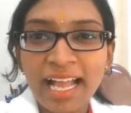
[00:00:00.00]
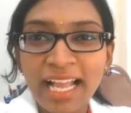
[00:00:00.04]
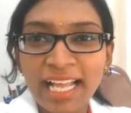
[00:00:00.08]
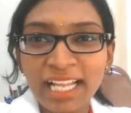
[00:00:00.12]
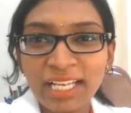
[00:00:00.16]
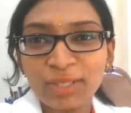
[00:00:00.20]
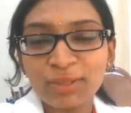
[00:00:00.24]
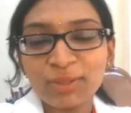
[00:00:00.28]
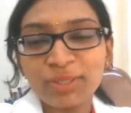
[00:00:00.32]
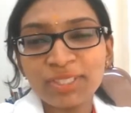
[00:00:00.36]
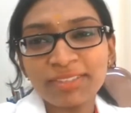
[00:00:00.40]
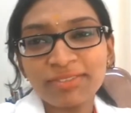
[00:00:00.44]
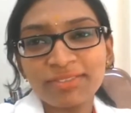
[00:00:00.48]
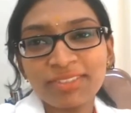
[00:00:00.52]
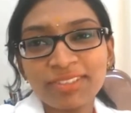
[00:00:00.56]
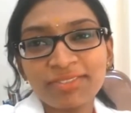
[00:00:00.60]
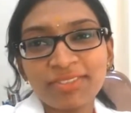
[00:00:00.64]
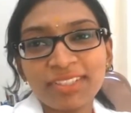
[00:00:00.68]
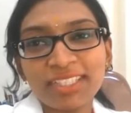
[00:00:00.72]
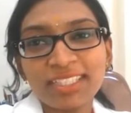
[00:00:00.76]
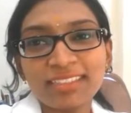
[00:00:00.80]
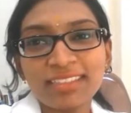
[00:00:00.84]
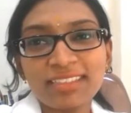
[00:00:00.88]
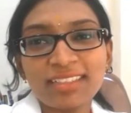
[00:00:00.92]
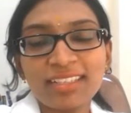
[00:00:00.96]
Hello
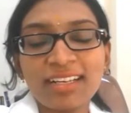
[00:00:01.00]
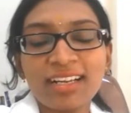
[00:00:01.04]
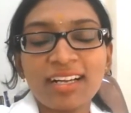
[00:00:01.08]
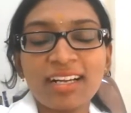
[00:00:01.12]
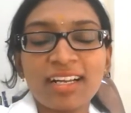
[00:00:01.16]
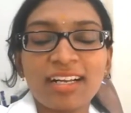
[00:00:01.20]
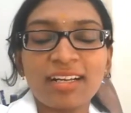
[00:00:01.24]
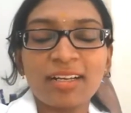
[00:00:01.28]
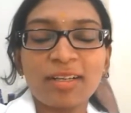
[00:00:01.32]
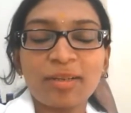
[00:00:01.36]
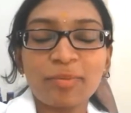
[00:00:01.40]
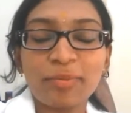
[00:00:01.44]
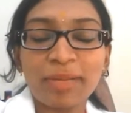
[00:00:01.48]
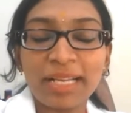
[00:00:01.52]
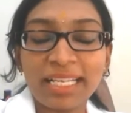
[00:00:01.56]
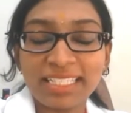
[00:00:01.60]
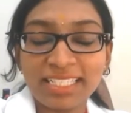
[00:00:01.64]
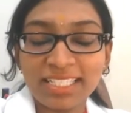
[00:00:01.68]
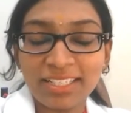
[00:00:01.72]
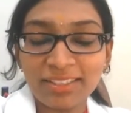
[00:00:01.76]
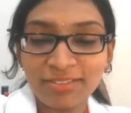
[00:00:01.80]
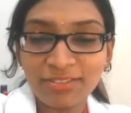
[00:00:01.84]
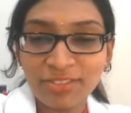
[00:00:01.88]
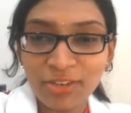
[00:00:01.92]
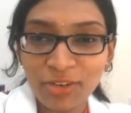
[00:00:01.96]
everyone,
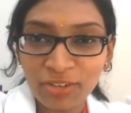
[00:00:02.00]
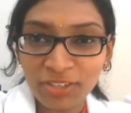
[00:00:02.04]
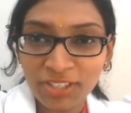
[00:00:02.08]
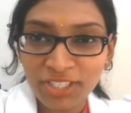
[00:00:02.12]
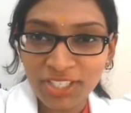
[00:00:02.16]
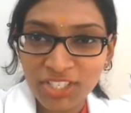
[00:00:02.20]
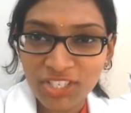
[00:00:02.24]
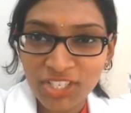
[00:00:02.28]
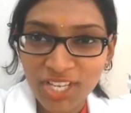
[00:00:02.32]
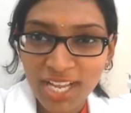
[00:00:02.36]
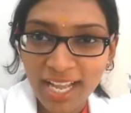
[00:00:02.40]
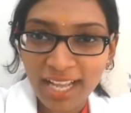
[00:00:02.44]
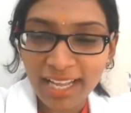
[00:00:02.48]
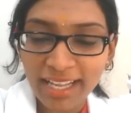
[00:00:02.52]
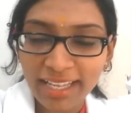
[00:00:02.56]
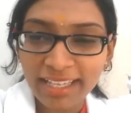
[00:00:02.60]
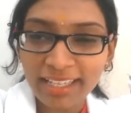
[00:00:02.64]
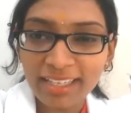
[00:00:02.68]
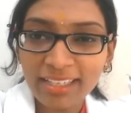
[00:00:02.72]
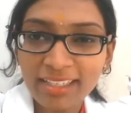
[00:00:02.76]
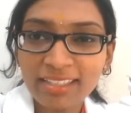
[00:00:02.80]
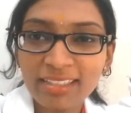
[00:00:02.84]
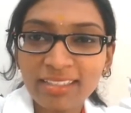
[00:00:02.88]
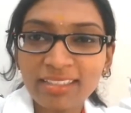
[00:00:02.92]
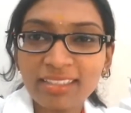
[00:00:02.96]
myself Dr.
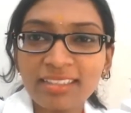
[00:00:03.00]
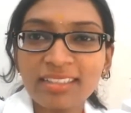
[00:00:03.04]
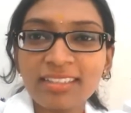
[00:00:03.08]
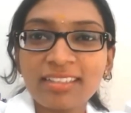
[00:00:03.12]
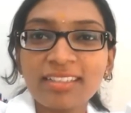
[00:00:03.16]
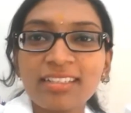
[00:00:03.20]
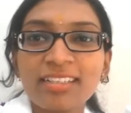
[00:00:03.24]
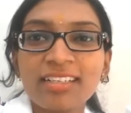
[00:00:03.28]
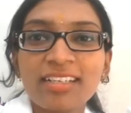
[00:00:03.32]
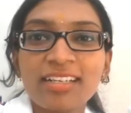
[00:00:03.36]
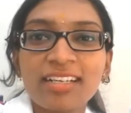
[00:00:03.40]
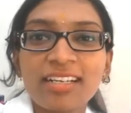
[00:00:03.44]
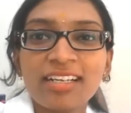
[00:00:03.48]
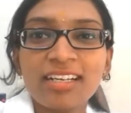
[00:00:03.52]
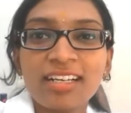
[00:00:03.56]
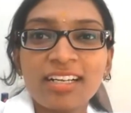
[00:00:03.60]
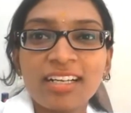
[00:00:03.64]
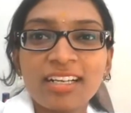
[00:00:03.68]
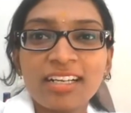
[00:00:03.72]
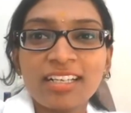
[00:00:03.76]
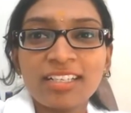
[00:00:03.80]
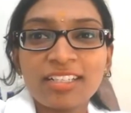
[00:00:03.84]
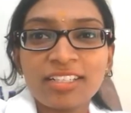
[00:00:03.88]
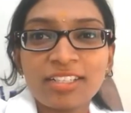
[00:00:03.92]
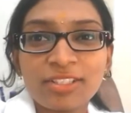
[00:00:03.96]
Chaya.
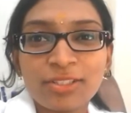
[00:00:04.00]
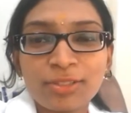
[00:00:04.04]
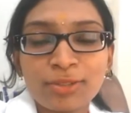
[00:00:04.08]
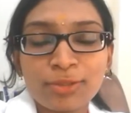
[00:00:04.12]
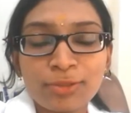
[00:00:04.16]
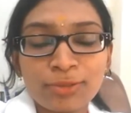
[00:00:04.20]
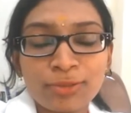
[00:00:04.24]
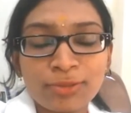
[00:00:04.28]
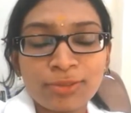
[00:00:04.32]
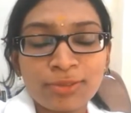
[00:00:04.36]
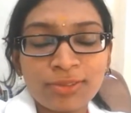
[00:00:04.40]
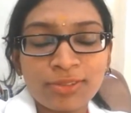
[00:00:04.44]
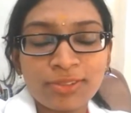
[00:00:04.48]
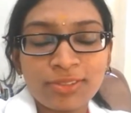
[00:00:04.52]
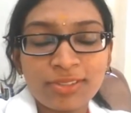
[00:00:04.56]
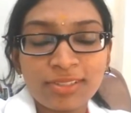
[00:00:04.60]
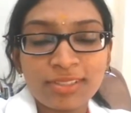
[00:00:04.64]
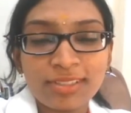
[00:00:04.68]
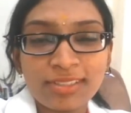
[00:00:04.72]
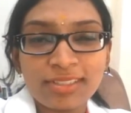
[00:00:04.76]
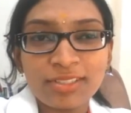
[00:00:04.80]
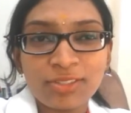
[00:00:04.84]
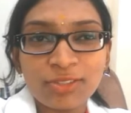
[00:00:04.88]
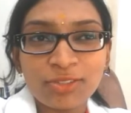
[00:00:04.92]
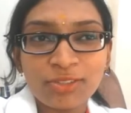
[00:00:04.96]
So
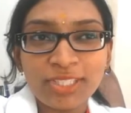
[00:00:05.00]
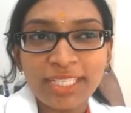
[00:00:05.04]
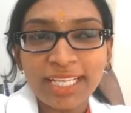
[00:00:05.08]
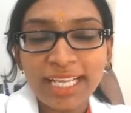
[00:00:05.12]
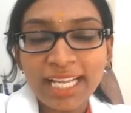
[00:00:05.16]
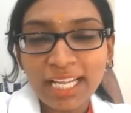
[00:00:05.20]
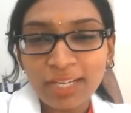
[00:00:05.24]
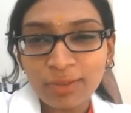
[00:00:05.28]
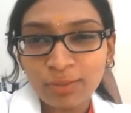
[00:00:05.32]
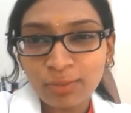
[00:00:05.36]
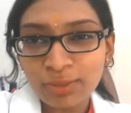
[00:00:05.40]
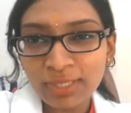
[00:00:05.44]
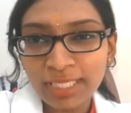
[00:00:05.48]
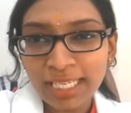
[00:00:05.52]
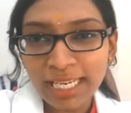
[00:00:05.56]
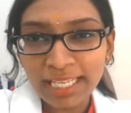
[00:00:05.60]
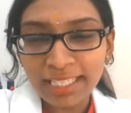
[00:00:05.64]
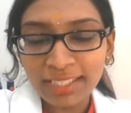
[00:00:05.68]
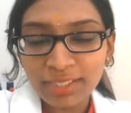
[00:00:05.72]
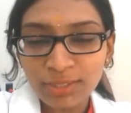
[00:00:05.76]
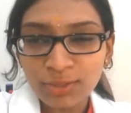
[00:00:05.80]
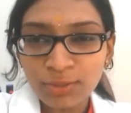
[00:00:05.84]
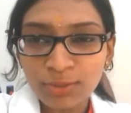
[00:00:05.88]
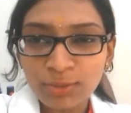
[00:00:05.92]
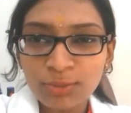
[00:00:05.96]
today I would
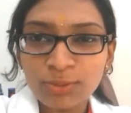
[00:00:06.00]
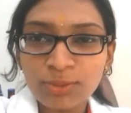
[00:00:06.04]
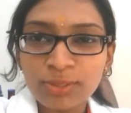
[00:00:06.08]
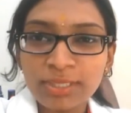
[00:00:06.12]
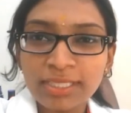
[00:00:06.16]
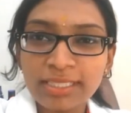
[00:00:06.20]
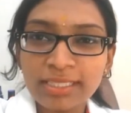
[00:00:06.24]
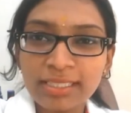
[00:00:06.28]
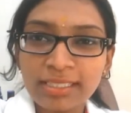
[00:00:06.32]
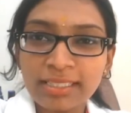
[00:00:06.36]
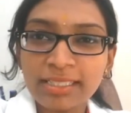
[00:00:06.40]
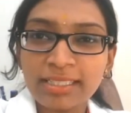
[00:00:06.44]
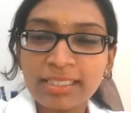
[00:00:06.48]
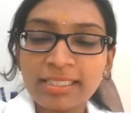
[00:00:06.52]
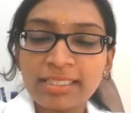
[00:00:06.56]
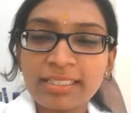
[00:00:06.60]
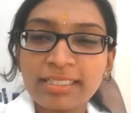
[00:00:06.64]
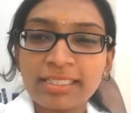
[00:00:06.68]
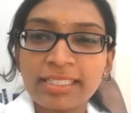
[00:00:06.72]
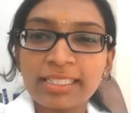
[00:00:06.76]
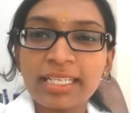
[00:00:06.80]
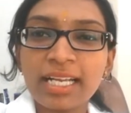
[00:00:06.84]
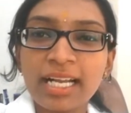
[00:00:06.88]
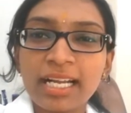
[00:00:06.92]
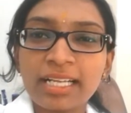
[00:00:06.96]
like to
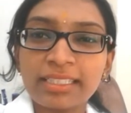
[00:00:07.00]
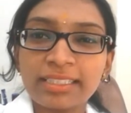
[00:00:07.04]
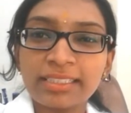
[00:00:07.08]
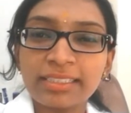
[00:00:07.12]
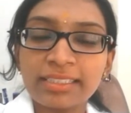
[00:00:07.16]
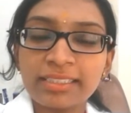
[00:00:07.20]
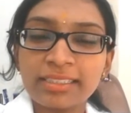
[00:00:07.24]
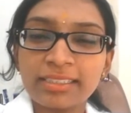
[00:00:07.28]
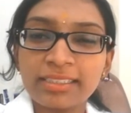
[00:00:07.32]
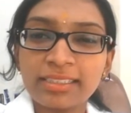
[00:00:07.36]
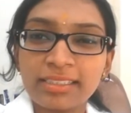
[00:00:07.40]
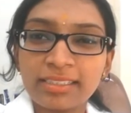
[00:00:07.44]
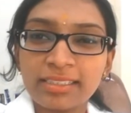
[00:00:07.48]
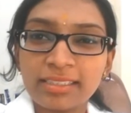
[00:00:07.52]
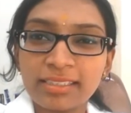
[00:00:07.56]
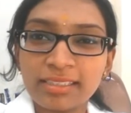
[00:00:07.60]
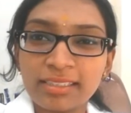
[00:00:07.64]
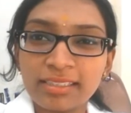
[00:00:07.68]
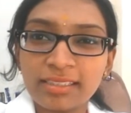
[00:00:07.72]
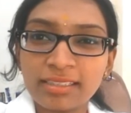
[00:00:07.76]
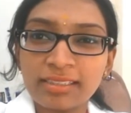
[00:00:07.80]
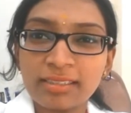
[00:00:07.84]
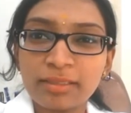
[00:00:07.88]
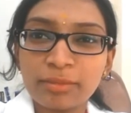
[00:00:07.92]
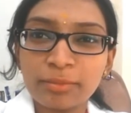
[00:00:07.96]
discuss regarding
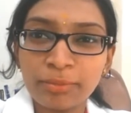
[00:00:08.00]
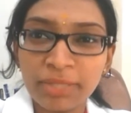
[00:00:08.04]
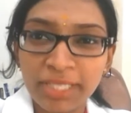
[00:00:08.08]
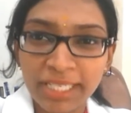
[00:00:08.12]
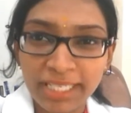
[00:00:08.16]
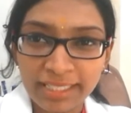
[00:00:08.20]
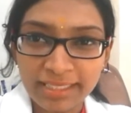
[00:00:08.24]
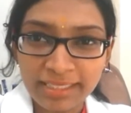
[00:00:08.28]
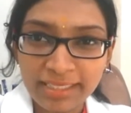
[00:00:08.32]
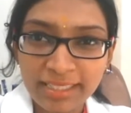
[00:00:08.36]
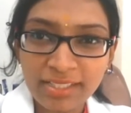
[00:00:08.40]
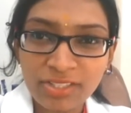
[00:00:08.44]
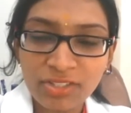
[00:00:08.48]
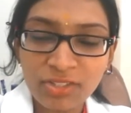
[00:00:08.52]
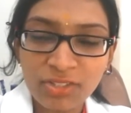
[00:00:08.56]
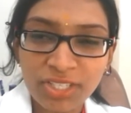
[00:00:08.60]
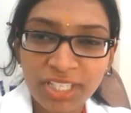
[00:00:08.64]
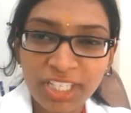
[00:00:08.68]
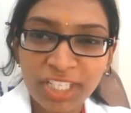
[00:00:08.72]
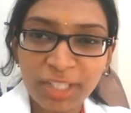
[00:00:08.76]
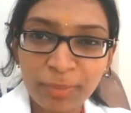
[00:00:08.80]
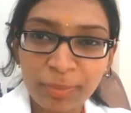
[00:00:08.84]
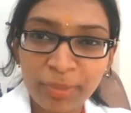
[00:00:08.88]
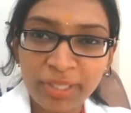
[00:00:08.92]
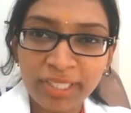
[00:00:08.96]
braces
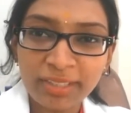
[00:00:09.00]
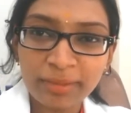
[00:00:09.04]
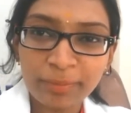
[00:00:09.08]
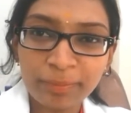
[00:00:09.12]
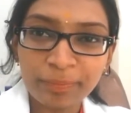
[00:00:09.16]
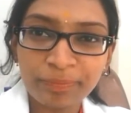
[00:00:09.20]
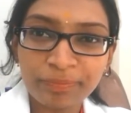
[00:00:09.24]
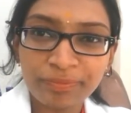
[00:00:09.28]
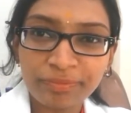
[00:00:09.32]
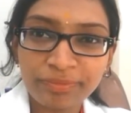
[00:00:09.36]
treatment.